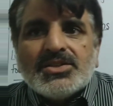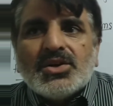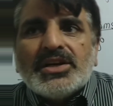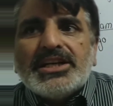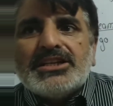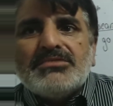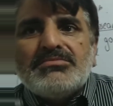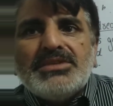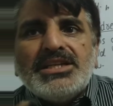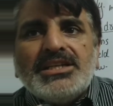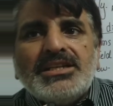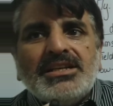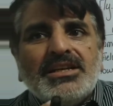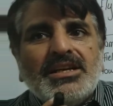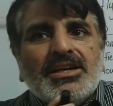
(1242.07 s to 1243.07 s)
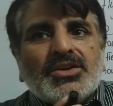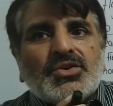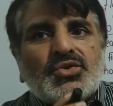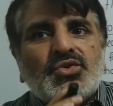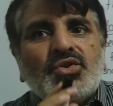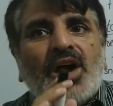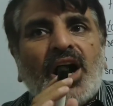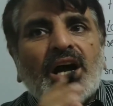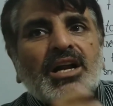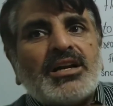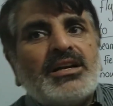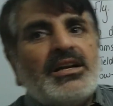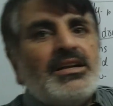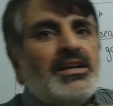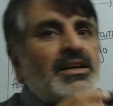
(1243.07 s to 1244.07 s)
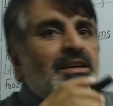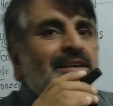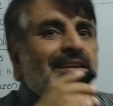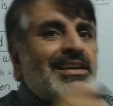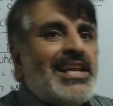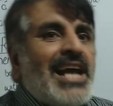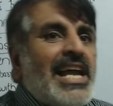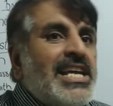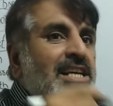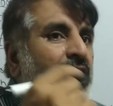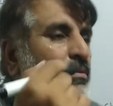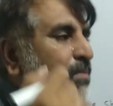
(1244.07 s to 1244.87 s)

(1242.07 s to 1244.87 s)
So it means you are like a